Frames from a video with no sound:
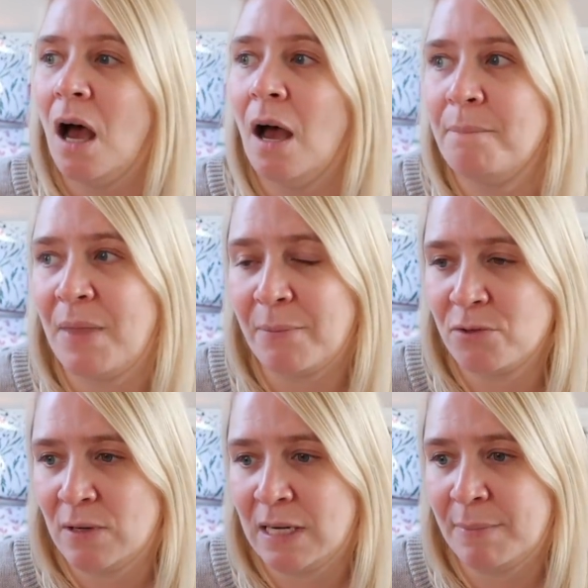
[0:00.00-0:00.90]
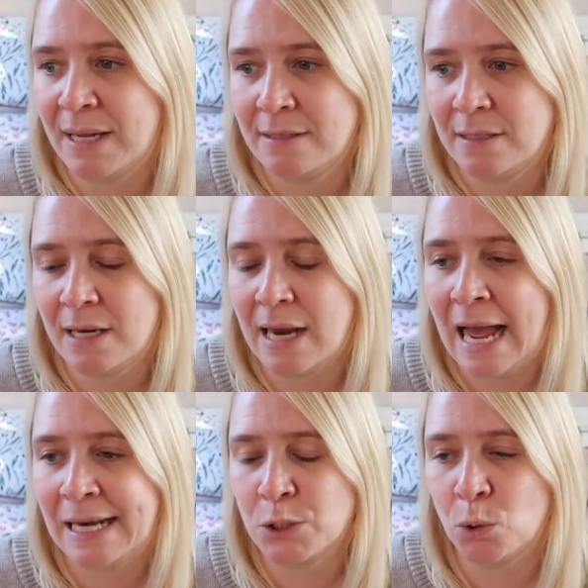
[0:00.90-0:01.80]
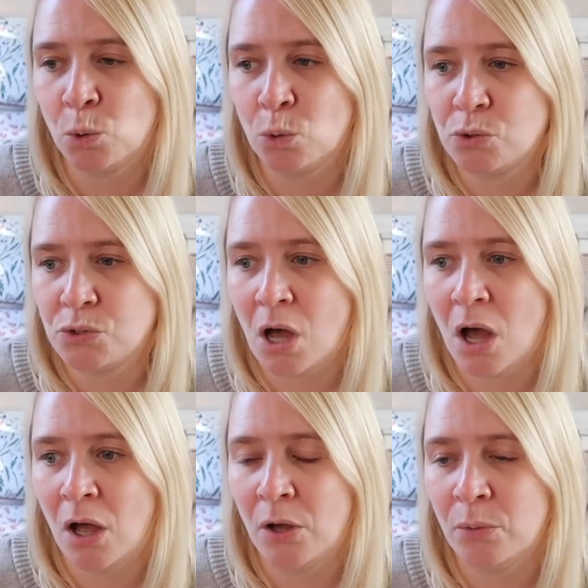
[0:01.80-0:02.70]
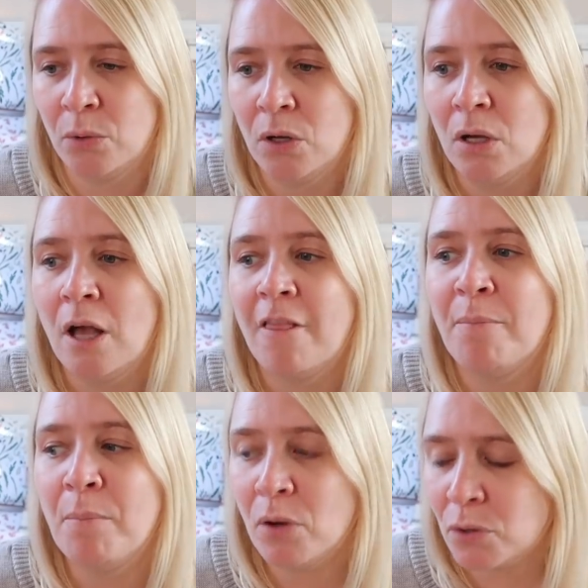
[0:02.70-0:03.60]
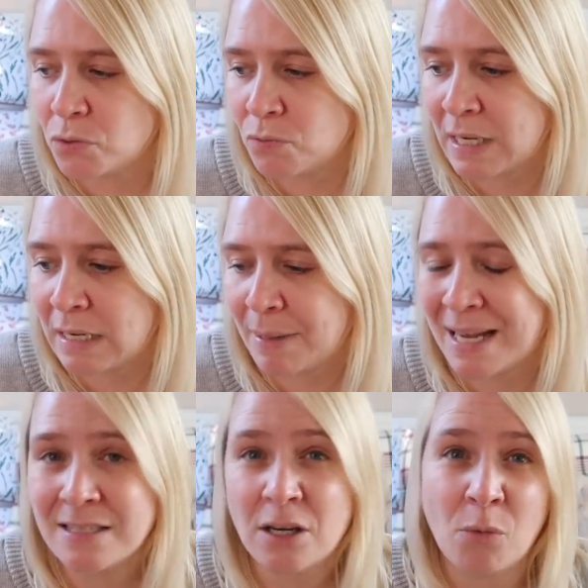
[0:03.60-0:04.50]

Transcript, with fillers: Um, that was really amazing. And also, the mugs are really amazing.